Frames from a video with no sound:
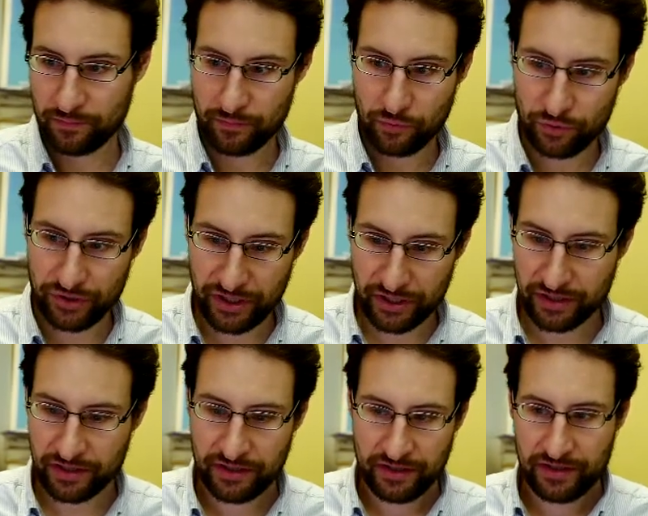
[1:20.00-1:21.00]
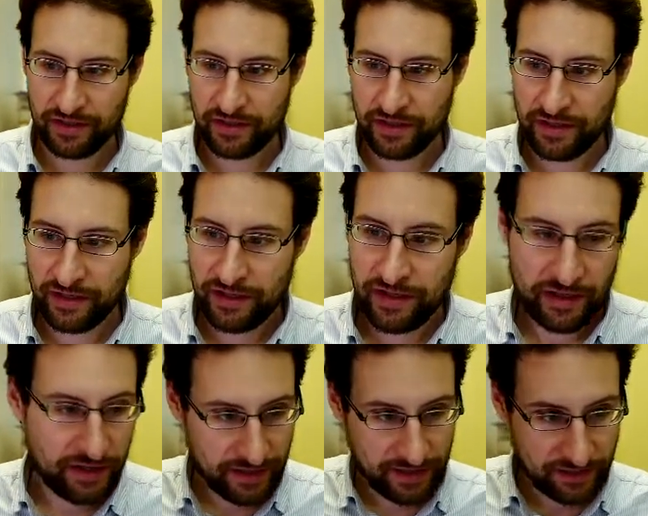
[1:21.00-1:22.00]
booting
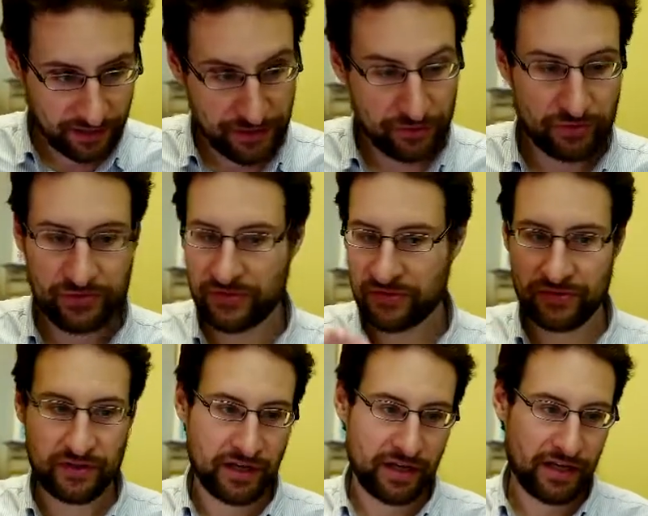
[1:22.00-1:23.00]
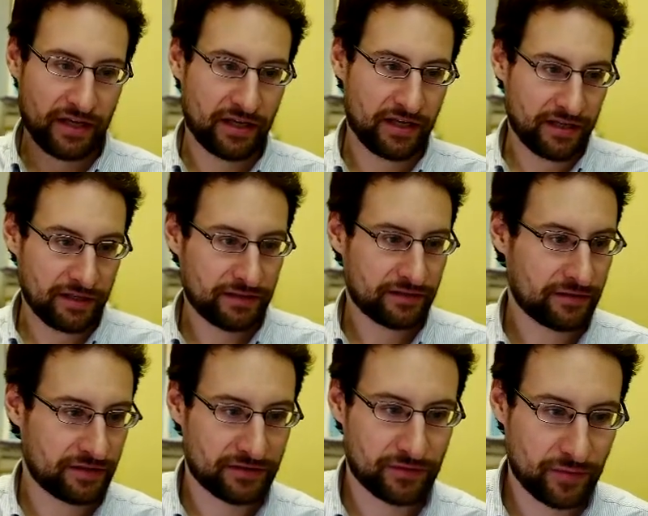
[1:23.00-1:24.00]
Linux, aka
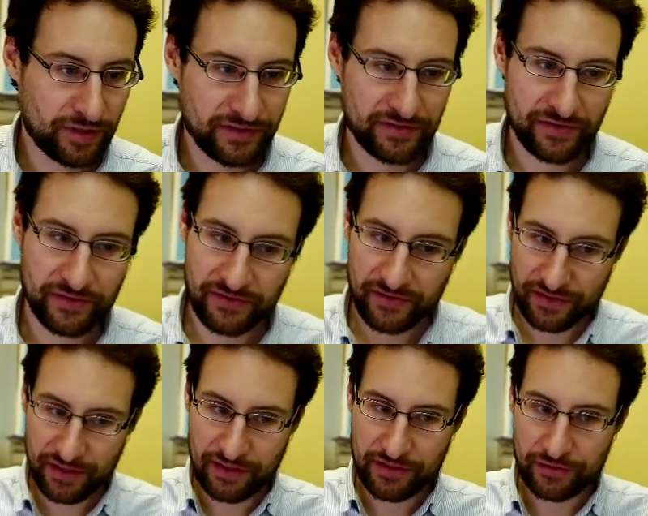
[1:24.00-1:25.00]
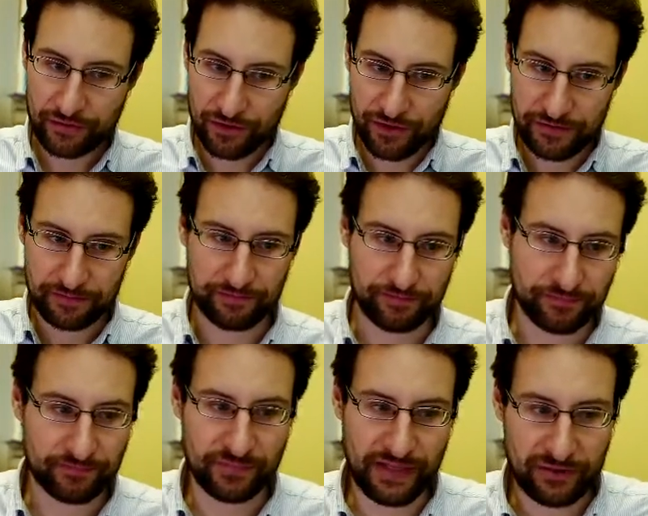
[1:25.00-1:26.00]
otherwise this Android
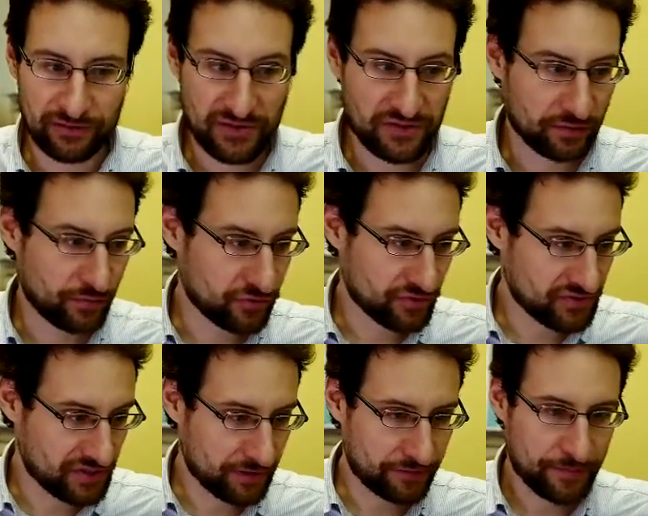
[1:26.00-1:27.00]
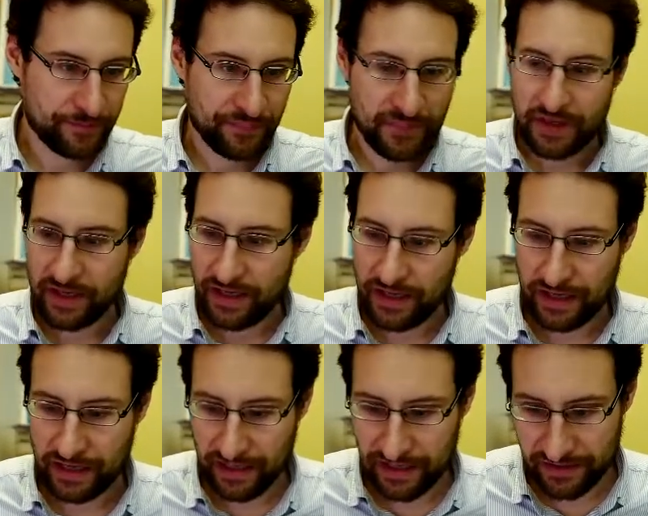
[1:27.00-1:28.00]
Linux distribution stuff.
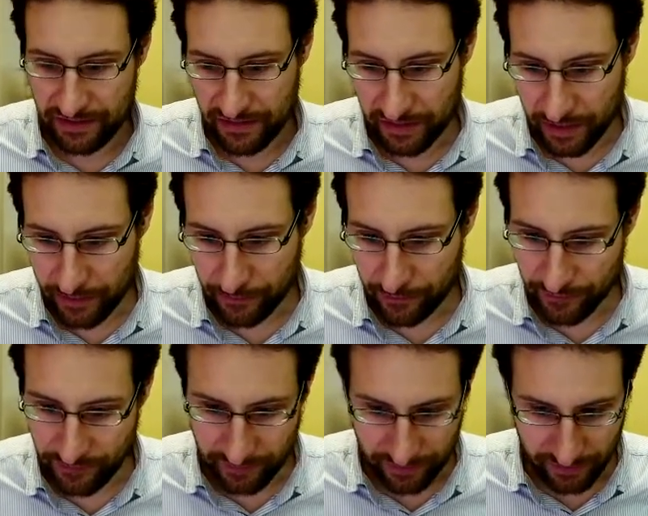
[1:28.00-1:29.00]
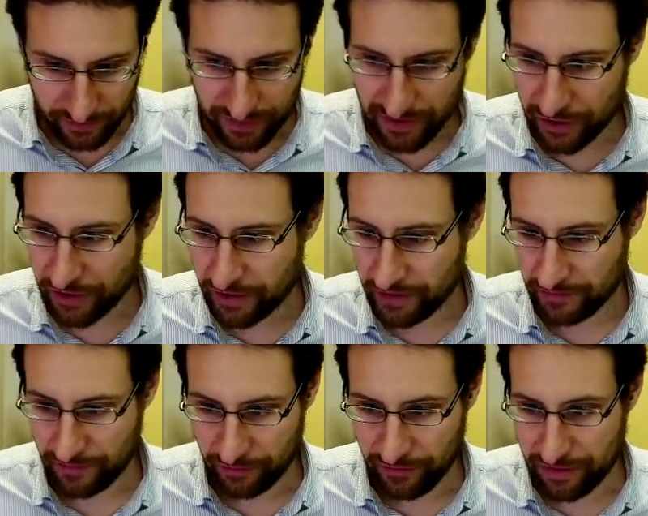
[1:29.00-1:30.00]
And here live on Twitter,
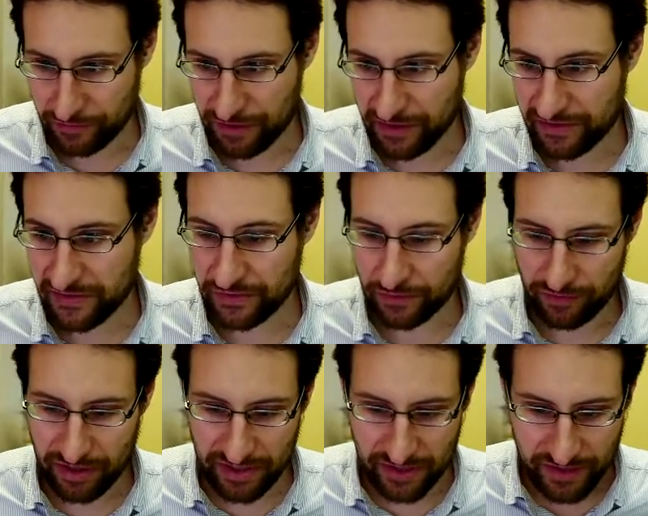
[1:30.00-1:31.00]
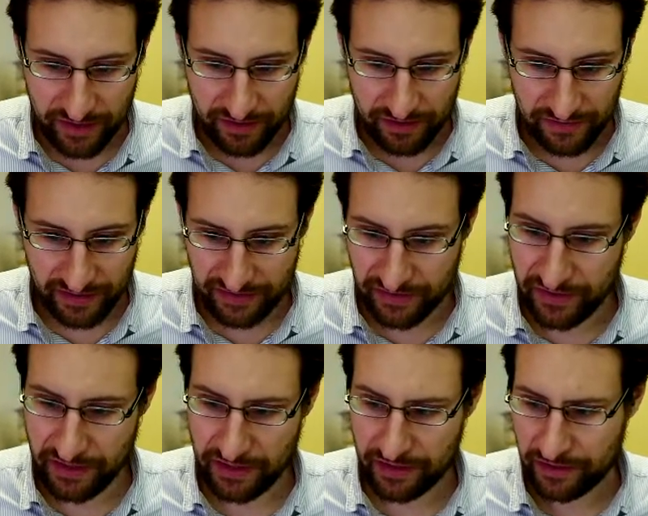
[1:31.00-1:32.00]
I retweeted this already the other
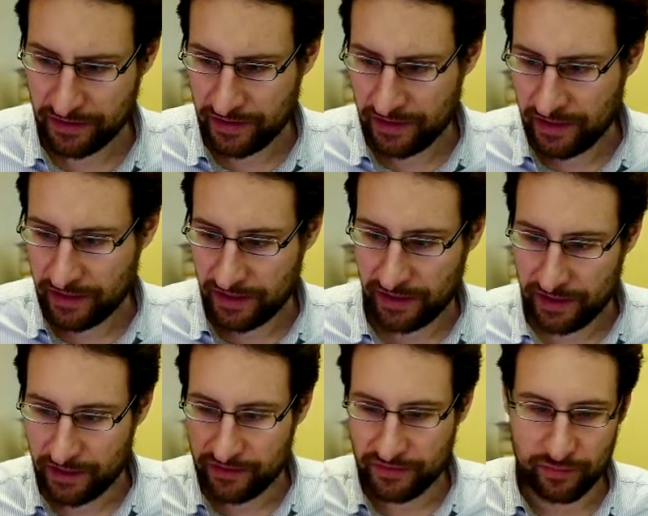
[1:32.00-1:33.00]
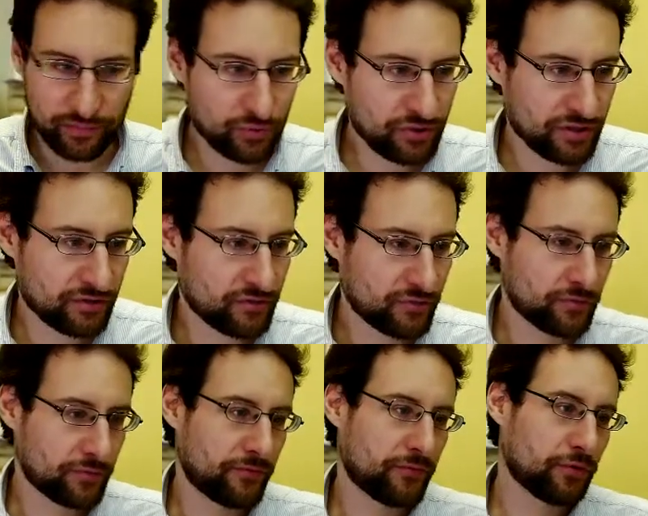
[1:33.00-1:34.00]
day, and booting to a
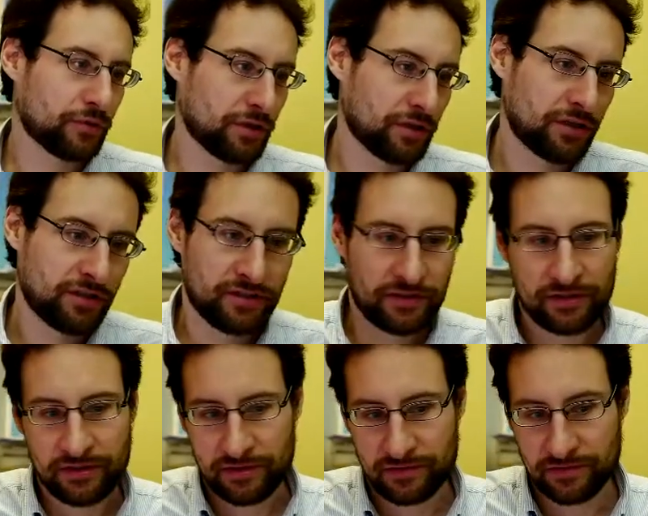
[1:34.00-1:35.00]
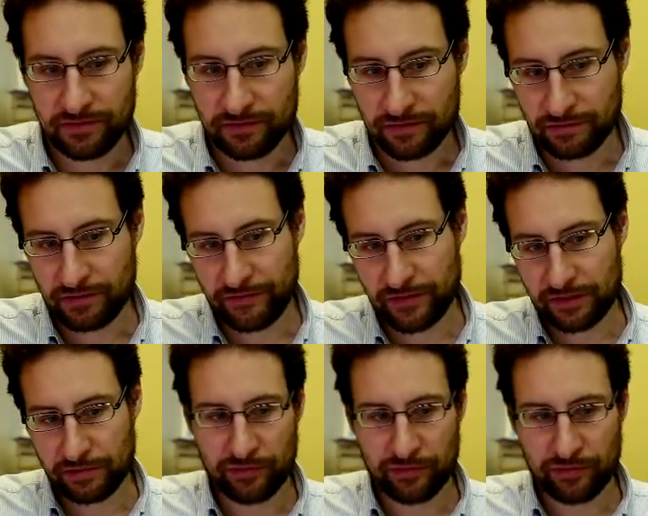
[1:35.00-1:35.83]
full graphical